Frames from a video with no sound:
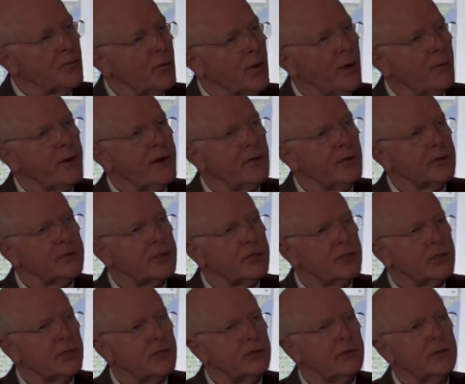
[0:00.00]
what we will
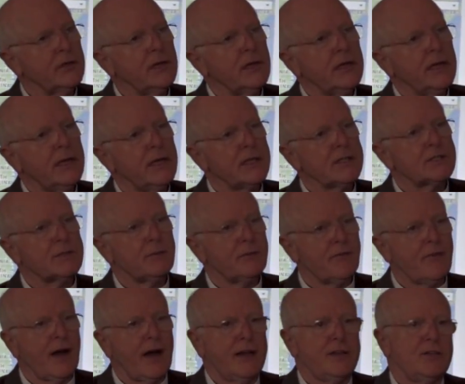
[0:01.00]
do is to
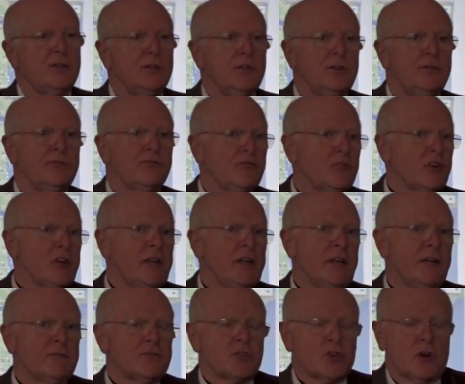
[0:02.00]
provide you
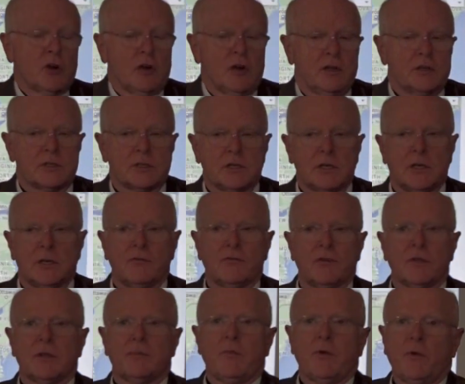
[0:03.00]
free of charge
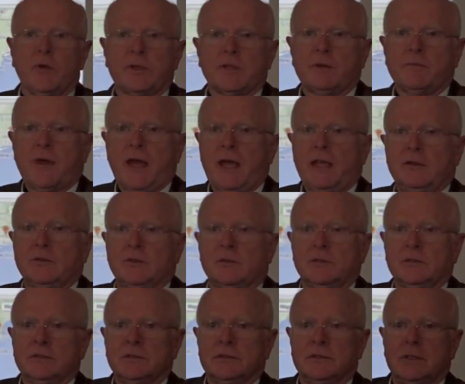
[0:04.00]
with the manual.
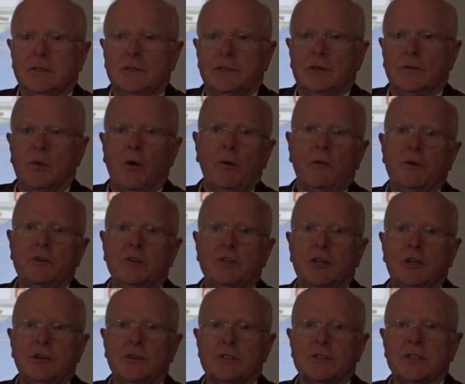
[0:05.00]
What we'll
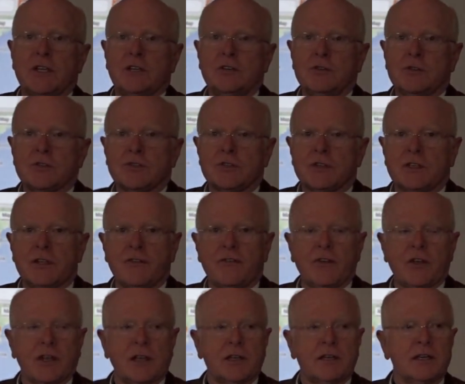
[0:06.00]
do is send you a
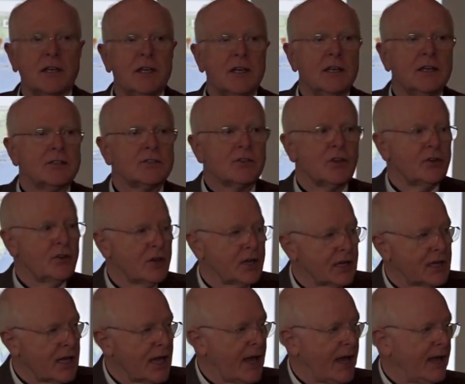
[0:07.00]
certificate so you
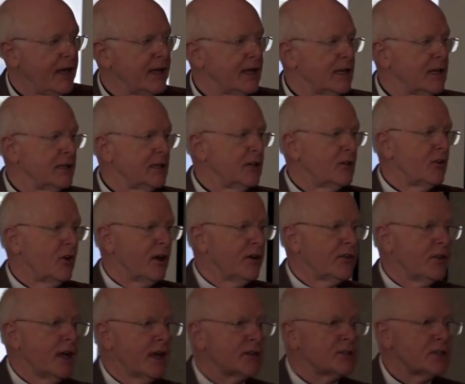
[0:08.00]
can hang it in the
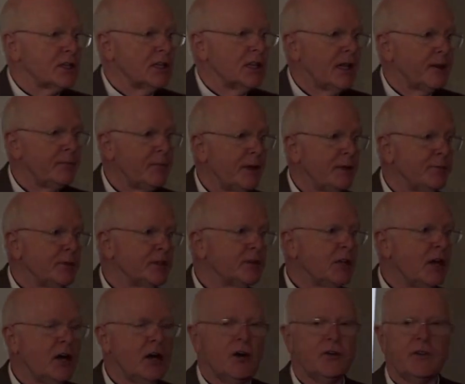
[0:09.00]
narthex and let people
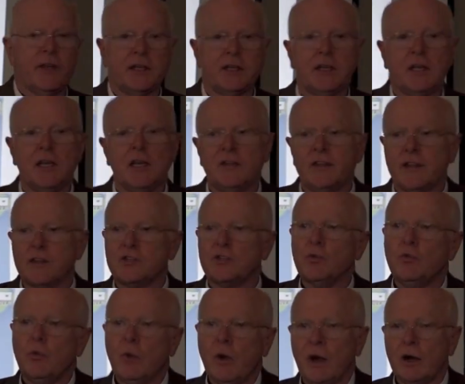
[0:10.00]
know that
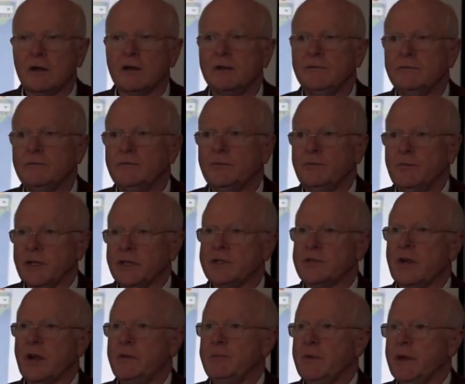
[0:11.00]
you welcome
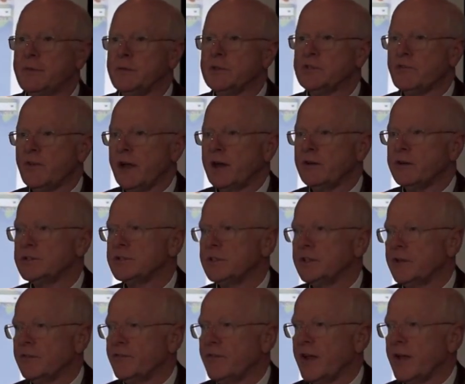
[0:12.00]
military members, veterans, and
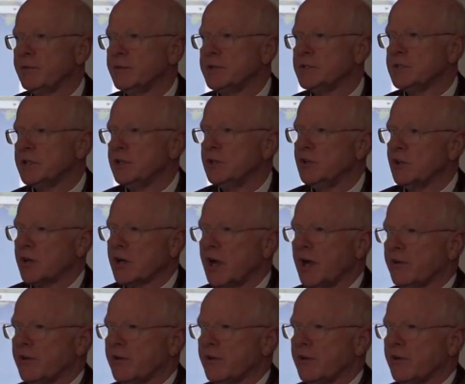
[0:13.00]
their families into your